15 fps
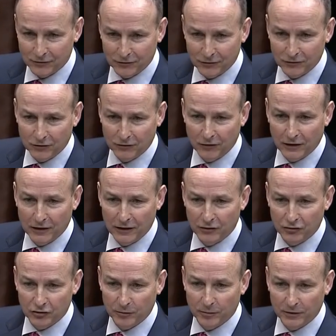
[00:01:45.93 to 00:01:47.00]
to, Sinn Féin
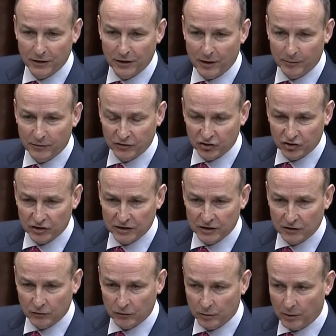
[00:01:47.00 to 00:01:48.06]
leadership in opposition in
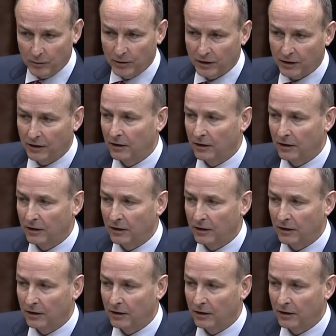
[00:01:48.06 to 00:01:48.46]
the Republic,